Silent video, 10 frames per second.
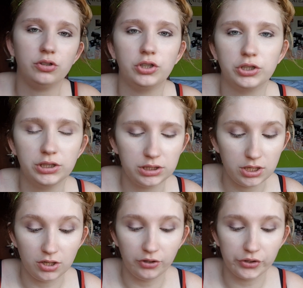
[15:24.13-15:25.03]
good,
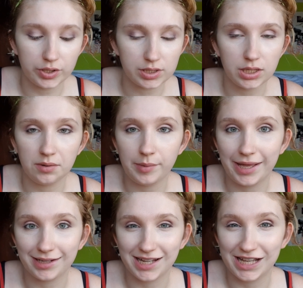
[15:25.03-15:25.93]
although it's not
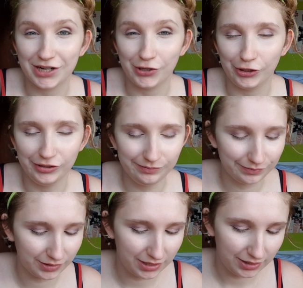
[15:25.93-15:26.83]
matte at all.
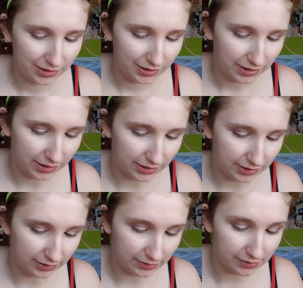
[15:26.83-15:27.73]

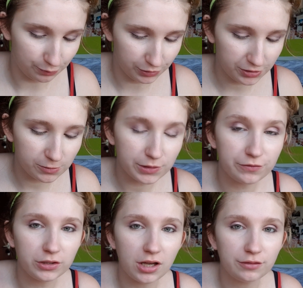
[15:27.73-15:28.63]
And it's supposed to be
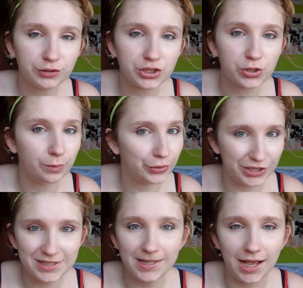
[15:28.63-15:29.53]
full coverage, but
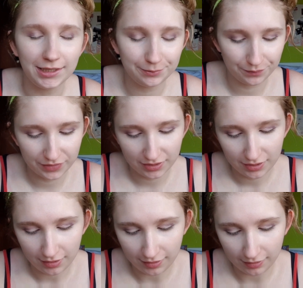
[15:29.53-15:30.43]
it's not.
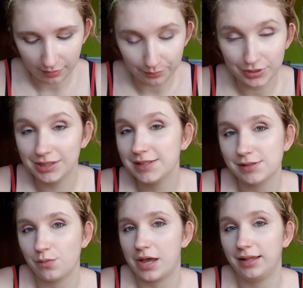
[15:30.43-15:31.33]
But this
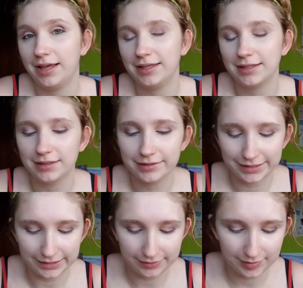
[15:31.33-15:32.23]
is why I like it.
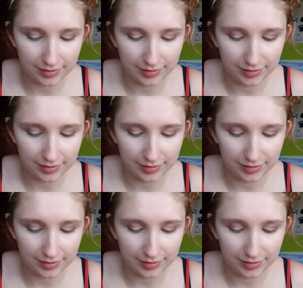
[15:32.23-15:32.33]
It